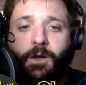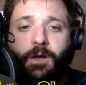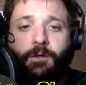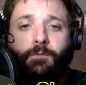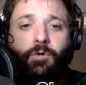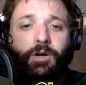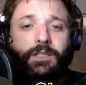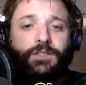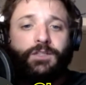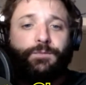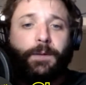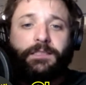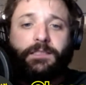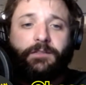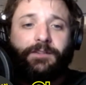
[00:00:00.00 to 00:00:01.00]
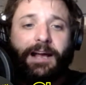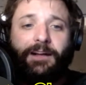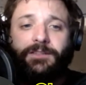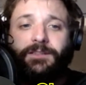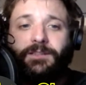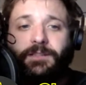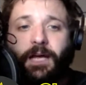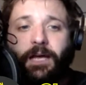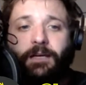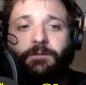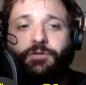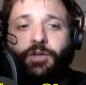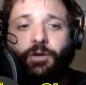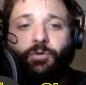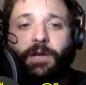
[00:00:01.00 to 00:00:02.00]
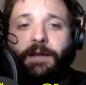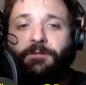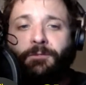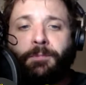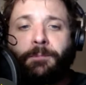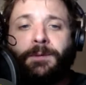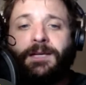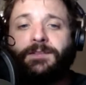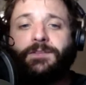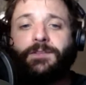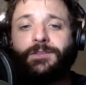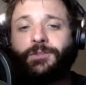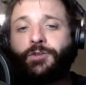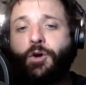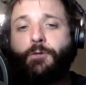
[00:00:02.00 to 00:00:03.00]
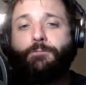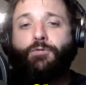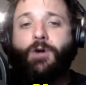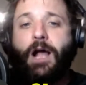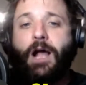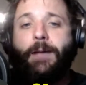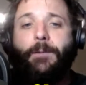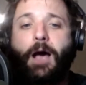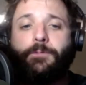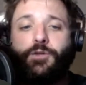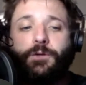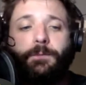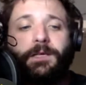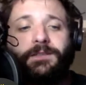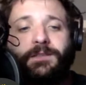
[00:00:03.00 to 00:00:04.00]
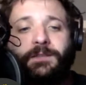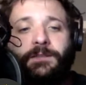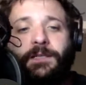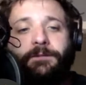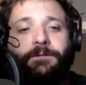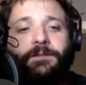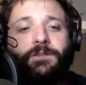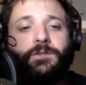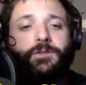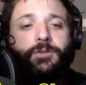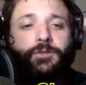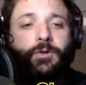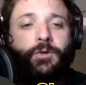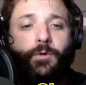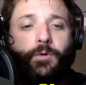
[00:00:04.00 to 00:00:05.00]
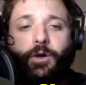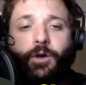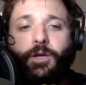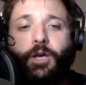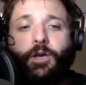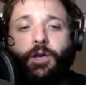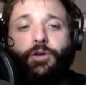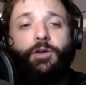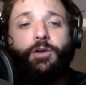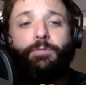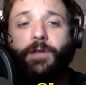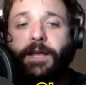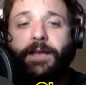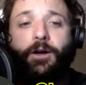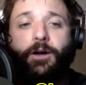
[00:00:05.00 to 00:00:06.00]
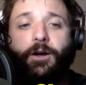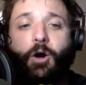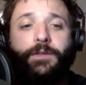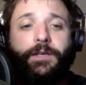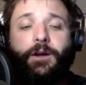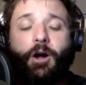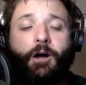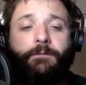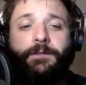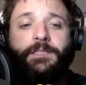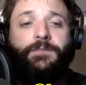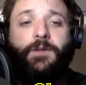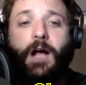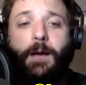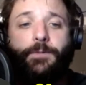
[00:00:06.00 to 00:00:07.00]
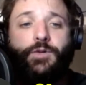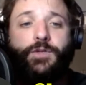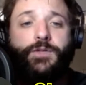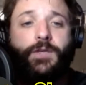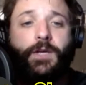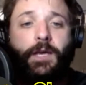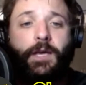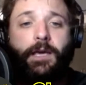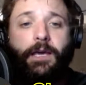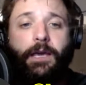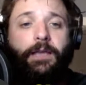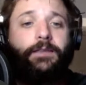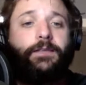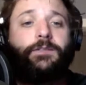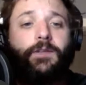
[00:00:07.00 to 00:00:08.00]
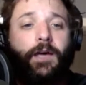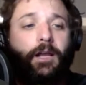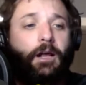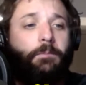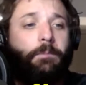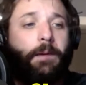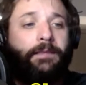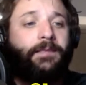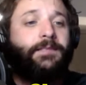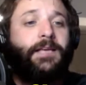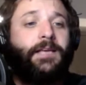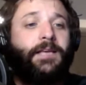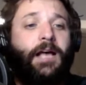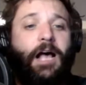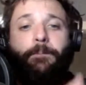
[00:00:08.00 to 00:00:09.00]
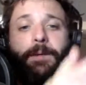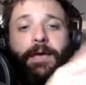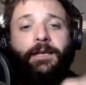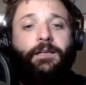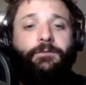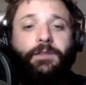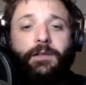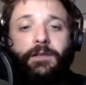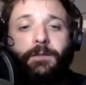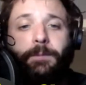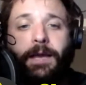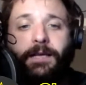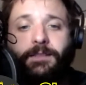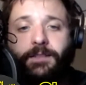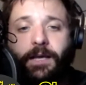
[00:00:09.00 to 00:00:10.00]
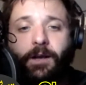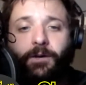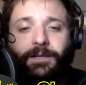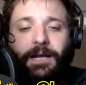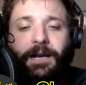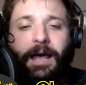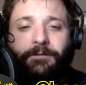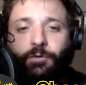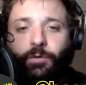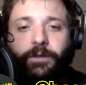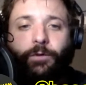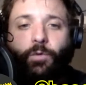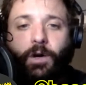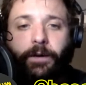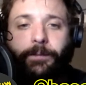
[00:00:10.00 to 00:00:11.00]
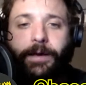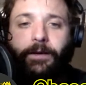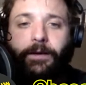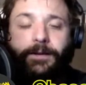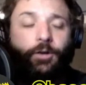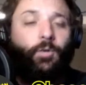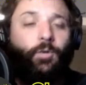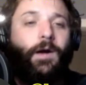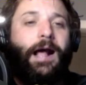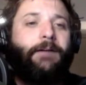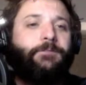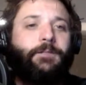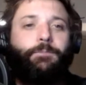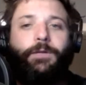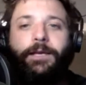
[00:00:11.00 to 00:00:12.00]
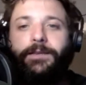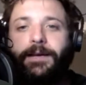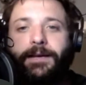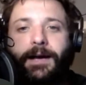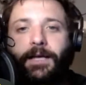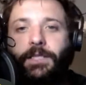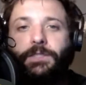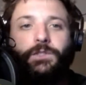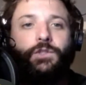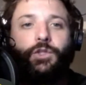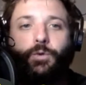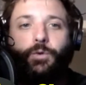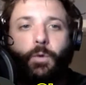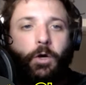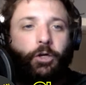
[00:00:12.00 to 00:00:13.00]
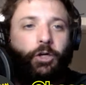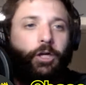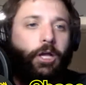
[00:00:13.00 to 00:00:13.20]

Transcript: more expensive outside of Gerald Everett because there's no prime option because these defenses are so good. You can play all the offensive options in this lineup at the top end of the pay scale and not have to really worry about it. You don't have to play that guy that's 200